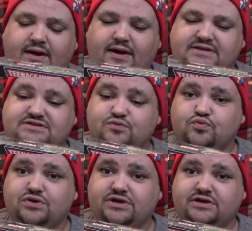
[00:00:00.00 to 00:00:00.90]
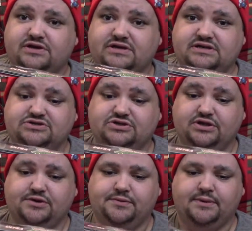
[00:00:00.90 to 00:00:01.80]
It's in really good condition
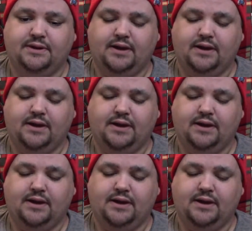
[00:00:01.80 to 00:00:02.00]
though.